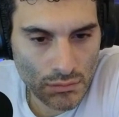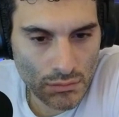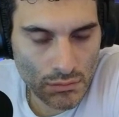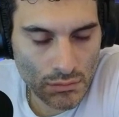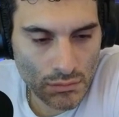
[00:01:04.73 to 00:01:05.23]

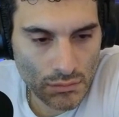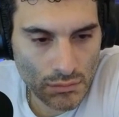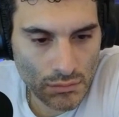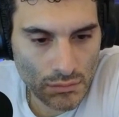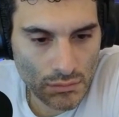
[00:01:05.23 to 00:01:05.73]

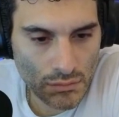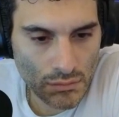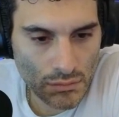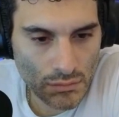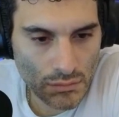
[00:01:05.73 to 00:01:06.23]

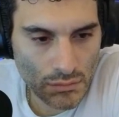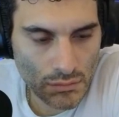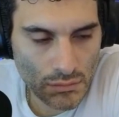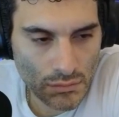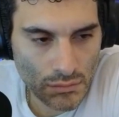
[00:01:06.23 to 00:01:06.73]

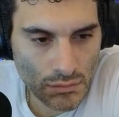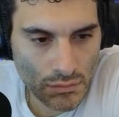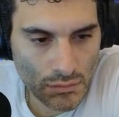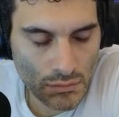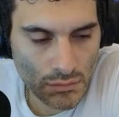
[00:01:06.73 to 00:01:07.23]

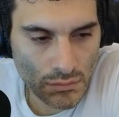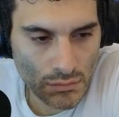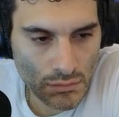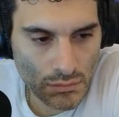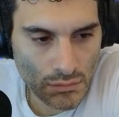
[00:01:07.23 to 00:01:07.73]

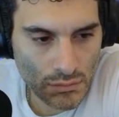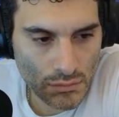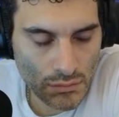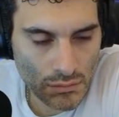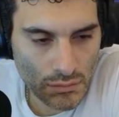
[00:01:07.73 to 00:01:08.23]

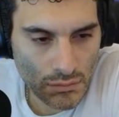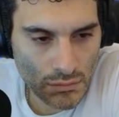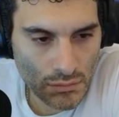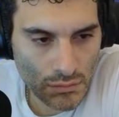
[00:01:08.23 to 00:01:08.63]
The person shown says nothing.